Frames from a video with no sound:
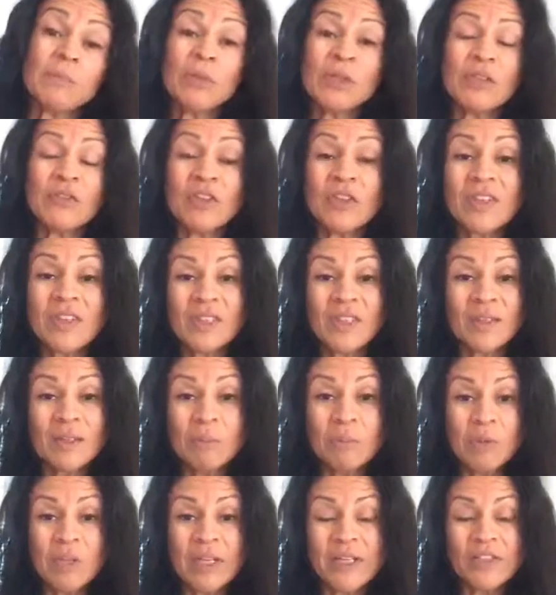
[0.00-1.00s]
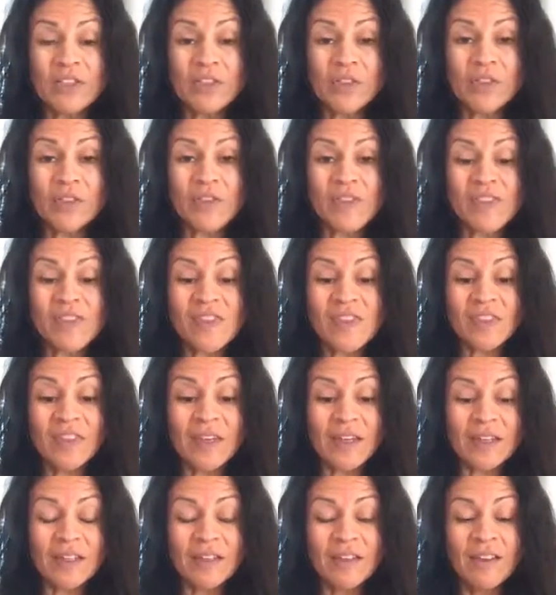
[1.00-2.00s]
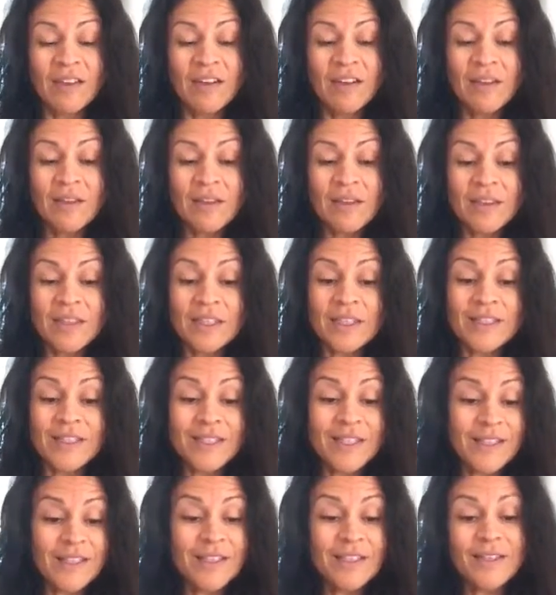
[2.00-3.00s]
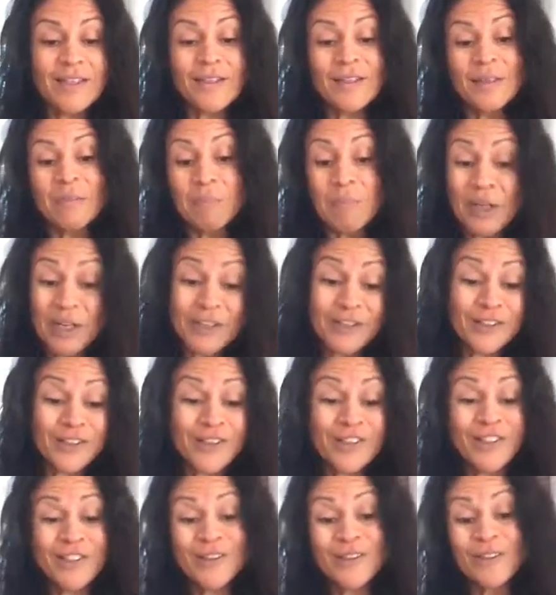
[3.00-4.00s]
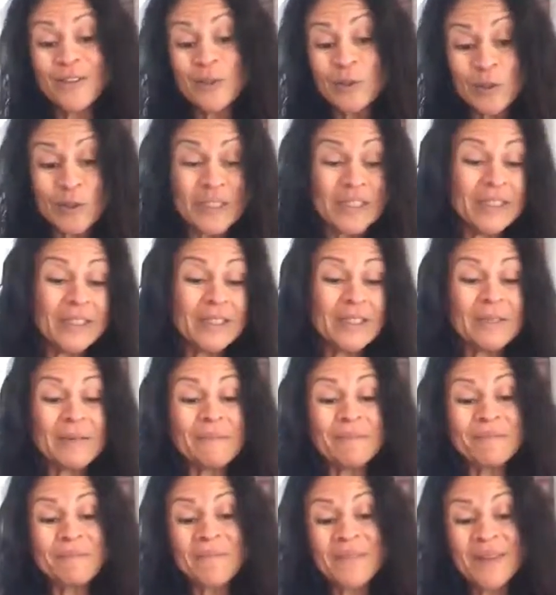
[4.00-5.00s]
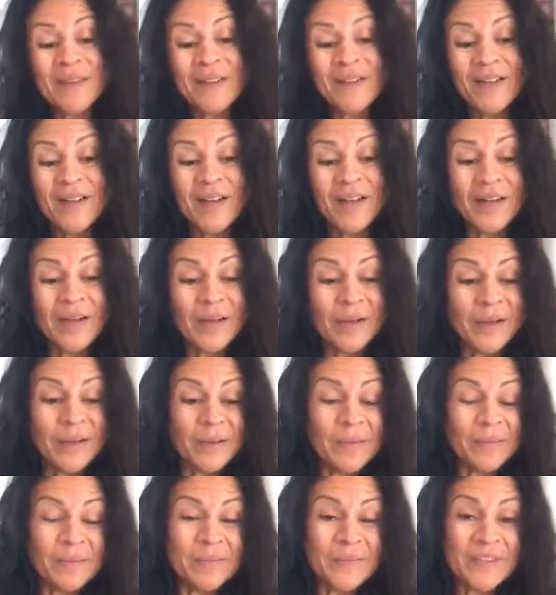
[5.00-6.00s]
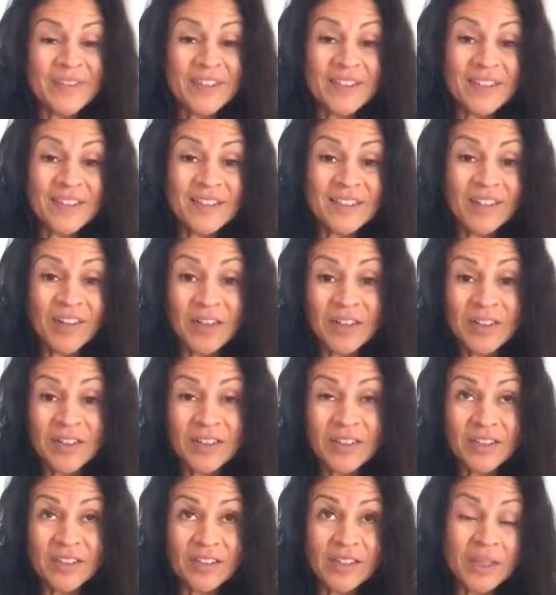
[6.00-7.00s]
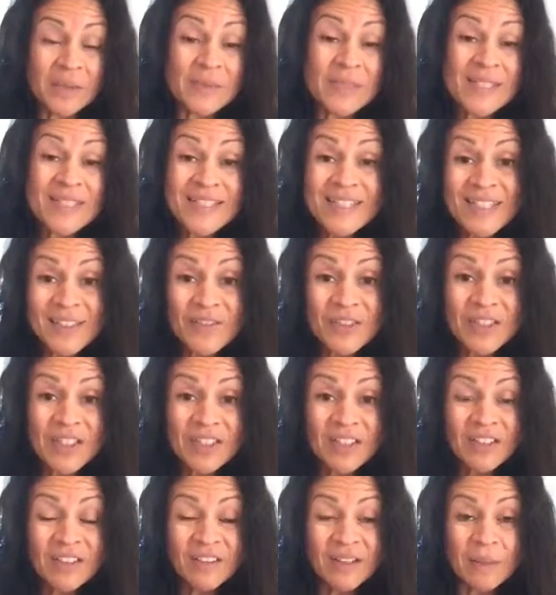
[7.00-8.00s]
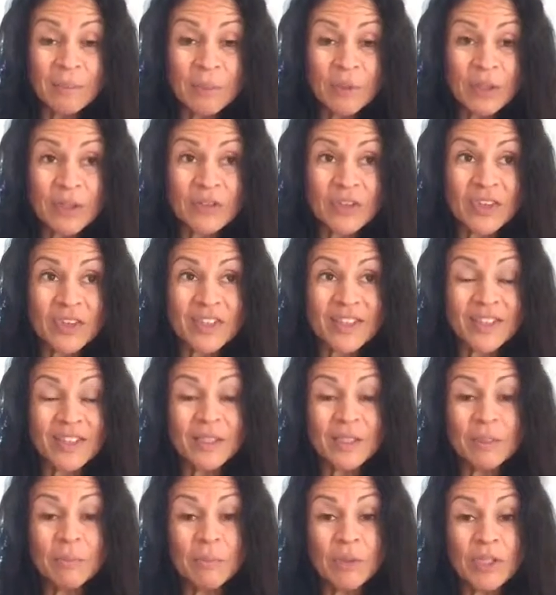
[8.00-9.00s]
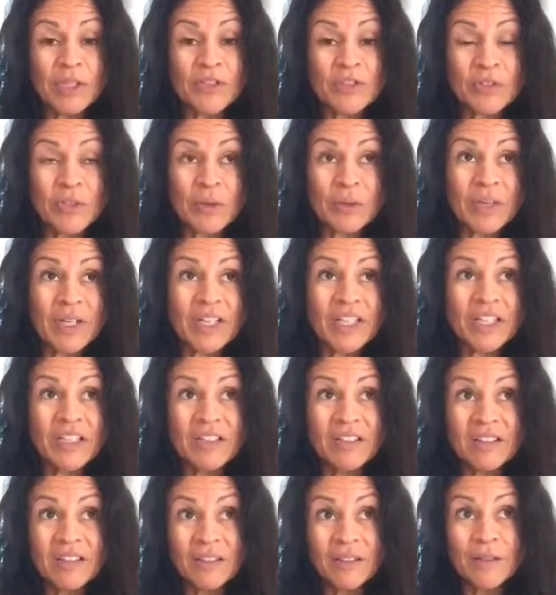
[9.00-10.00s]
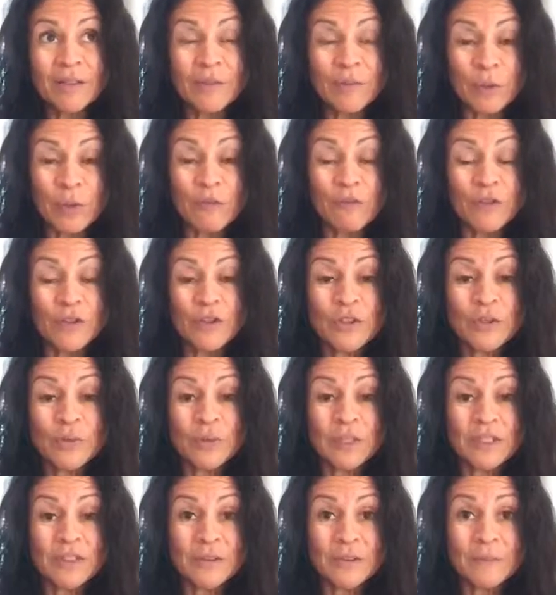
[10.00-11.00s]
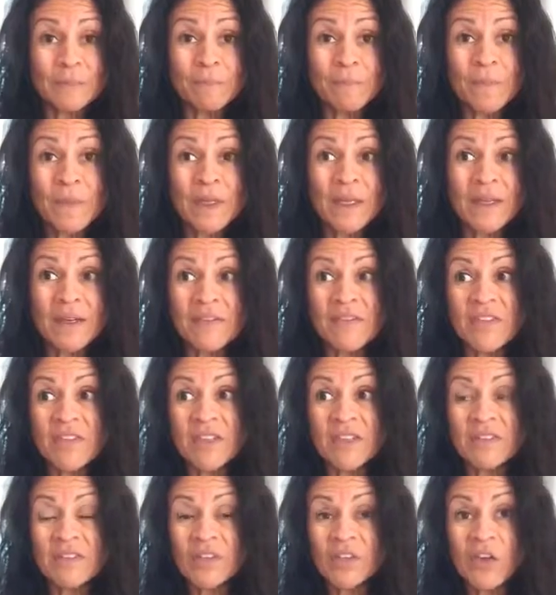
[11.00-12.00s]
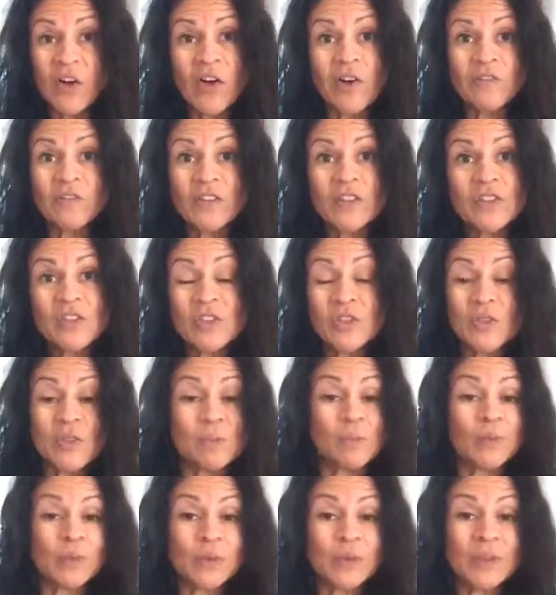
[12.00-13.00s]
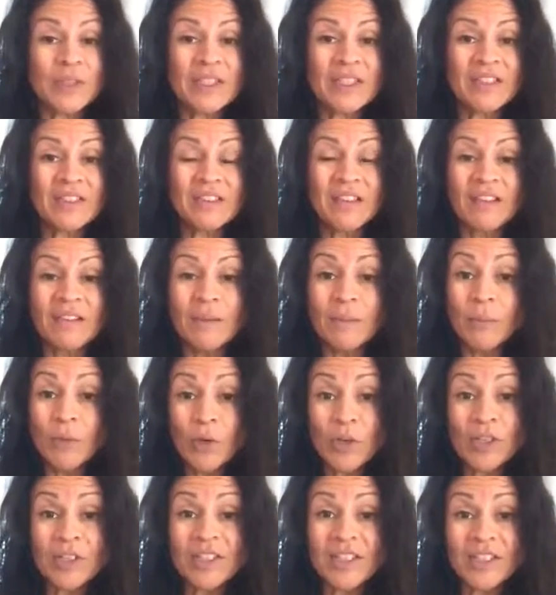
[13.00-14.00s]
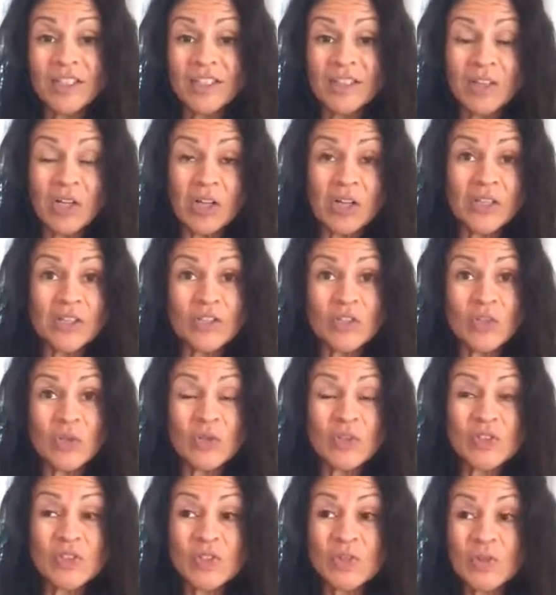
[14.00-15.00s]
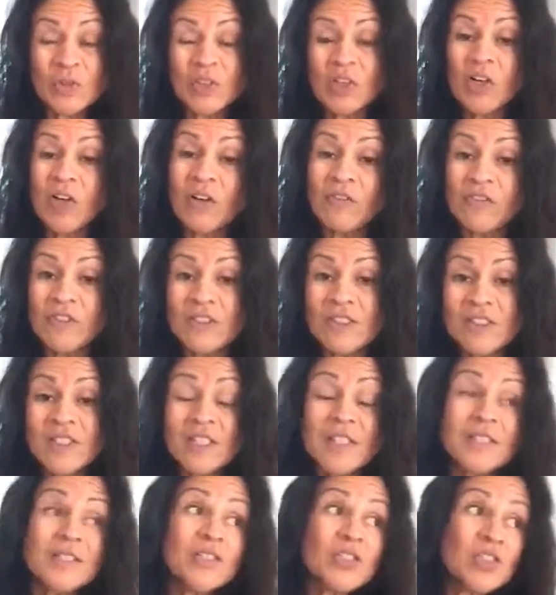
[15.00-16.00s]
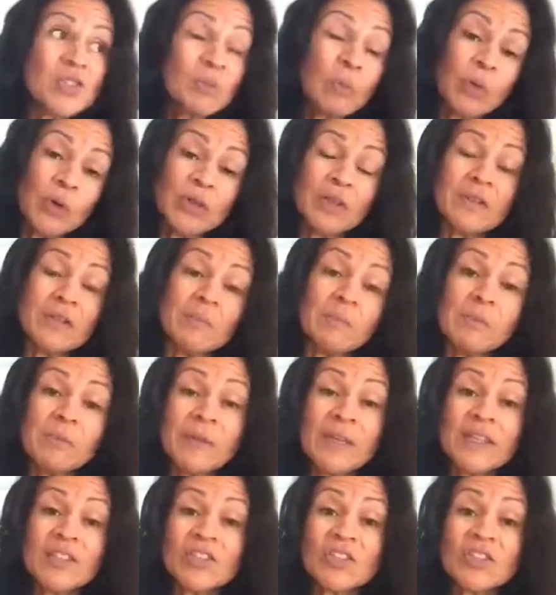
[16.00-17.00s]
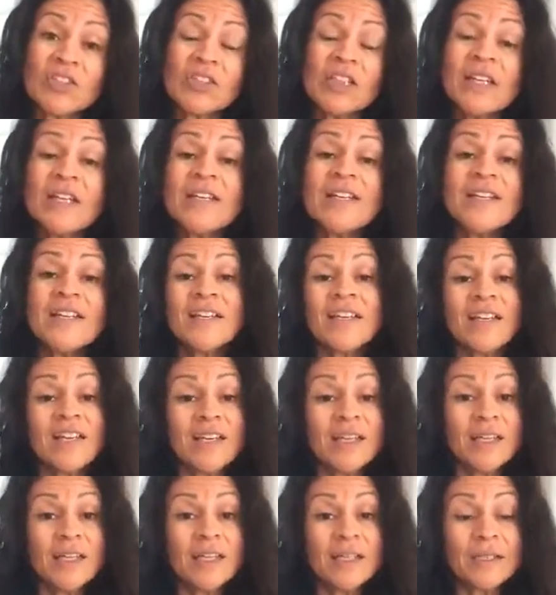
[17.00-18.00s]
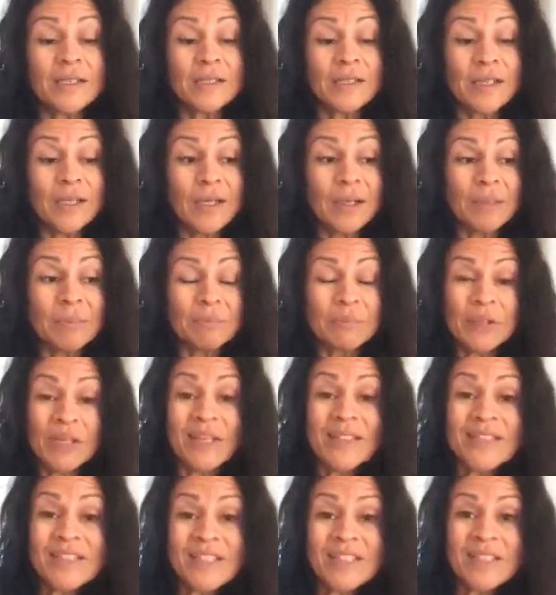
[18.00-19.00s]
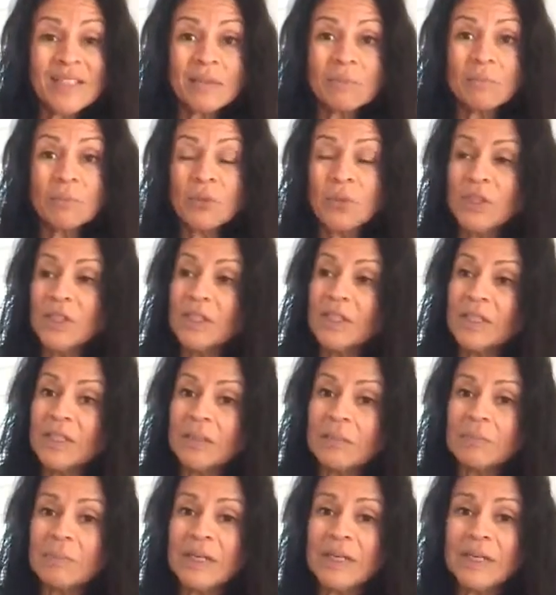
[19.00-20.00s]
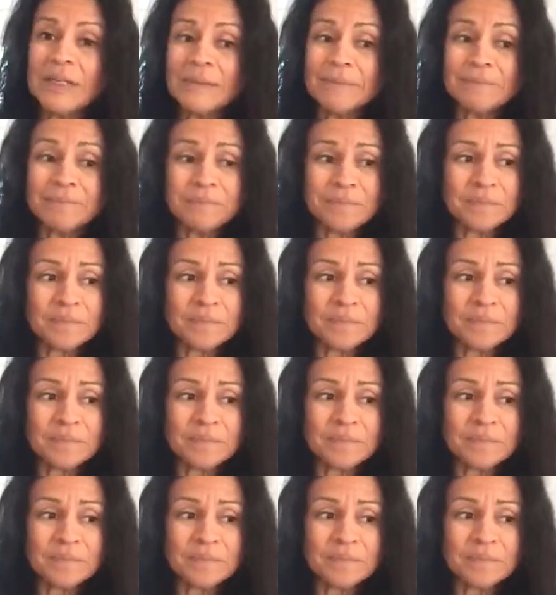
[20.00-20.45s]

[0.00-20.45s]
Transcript: I put everything in the blender, like the ghee, the butter, the cream, the stevia. I put everything in the blender already in the refrigerator, and then the coffee starts brewing in the morning, and all I do is just when the coffee's done, just pour it in the blender and blend it and put it in my